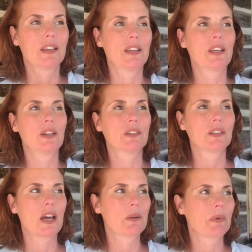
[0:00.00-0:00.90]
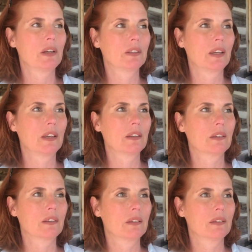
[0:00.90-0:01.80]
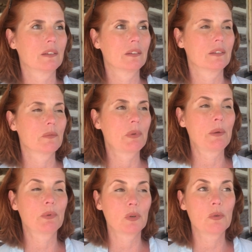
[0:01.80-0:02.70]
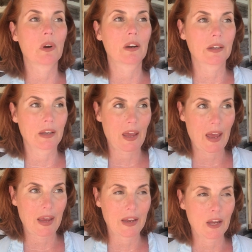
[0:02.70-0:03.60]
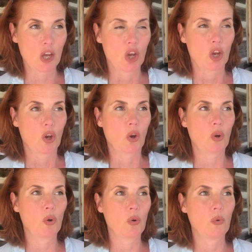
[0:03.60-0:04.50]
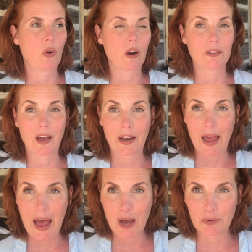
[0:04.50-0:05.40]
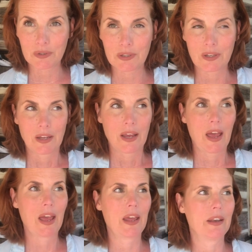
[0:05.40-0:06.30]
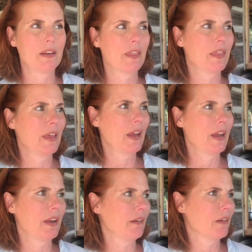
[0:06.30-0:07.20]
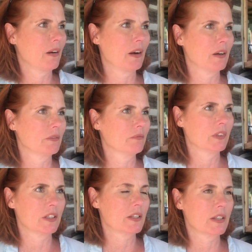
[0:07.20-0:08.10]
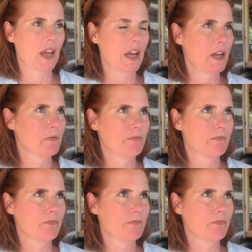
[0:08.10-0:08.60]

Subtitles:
You hear a lot about, like, people who are gay, who are not out, and they are, let's say,